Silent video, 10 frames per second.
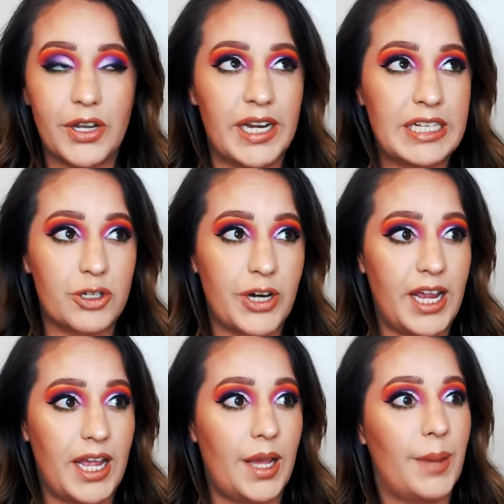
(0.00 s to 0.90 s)
and
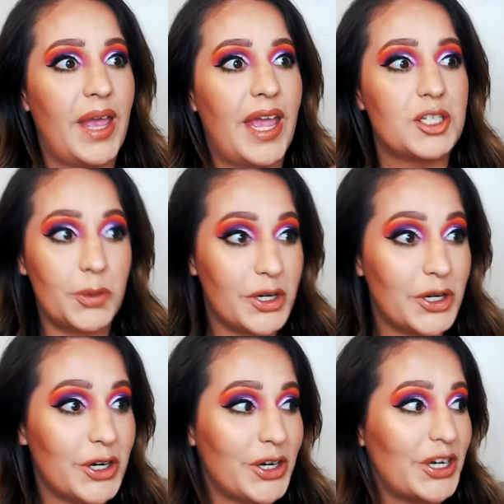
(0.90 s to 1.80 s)
Instagram and
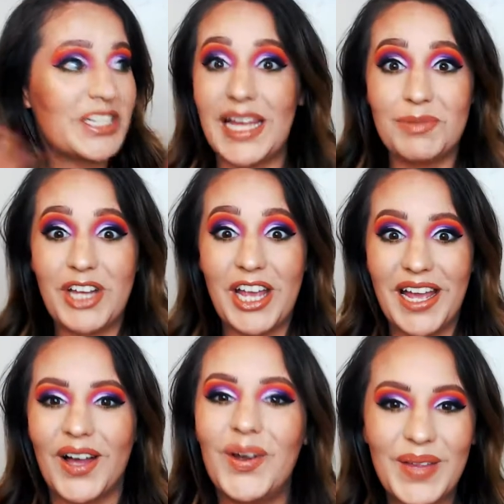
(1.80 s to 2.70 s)
Twitter and
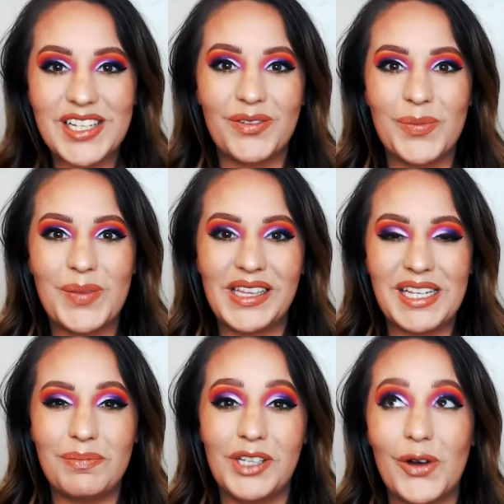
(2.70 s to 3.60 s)
Snapchat, all my stuff will be
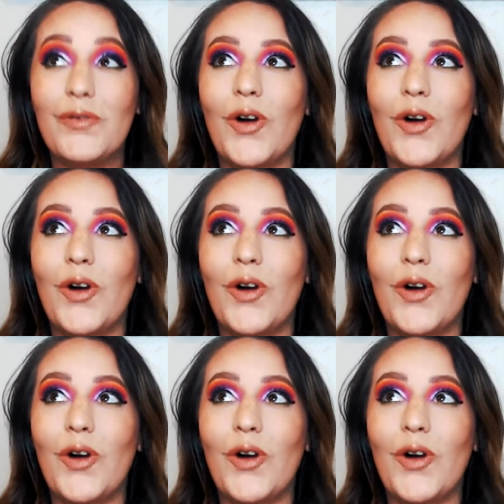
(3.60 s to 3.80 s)
linked below.